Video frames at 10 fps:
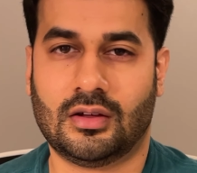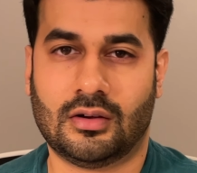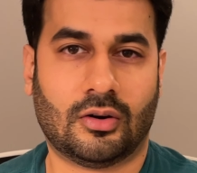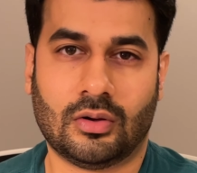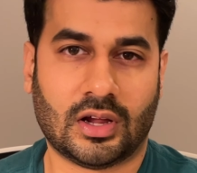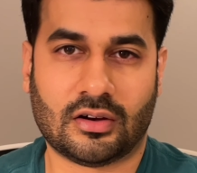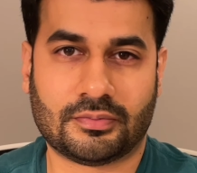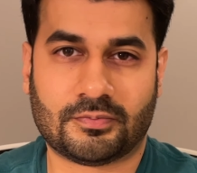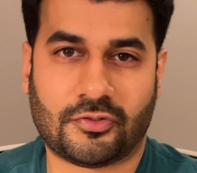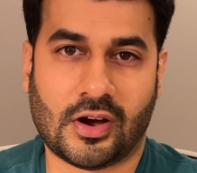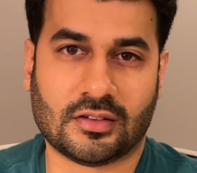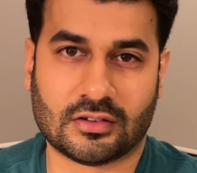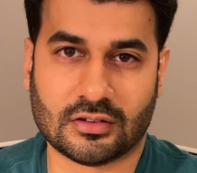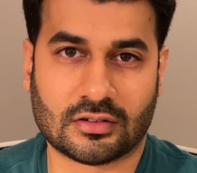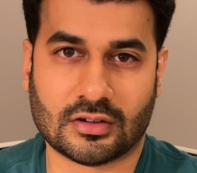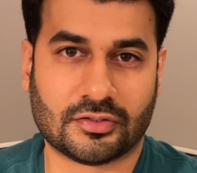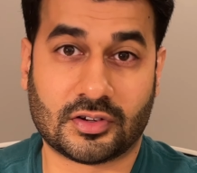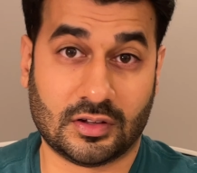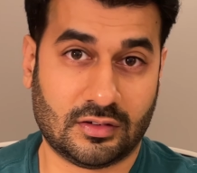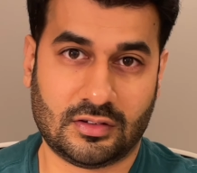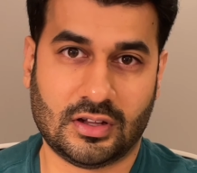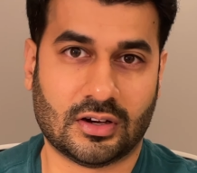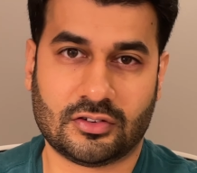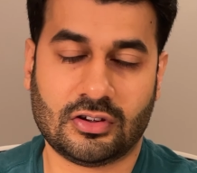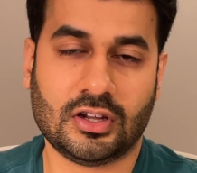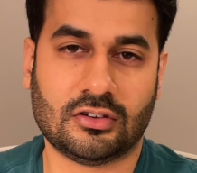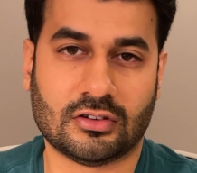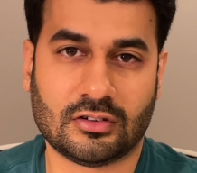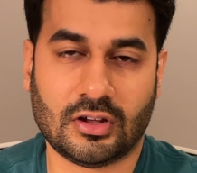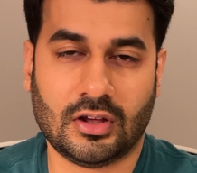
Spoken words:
all our friends and stuff can see our changes.